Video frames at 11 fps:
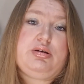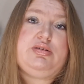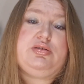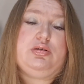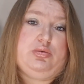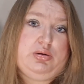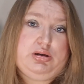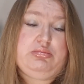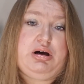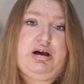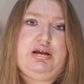It's a good one.
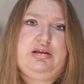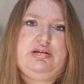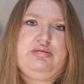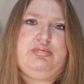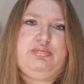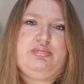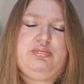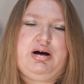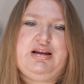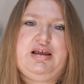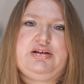I
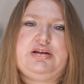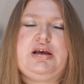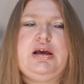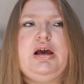liked it.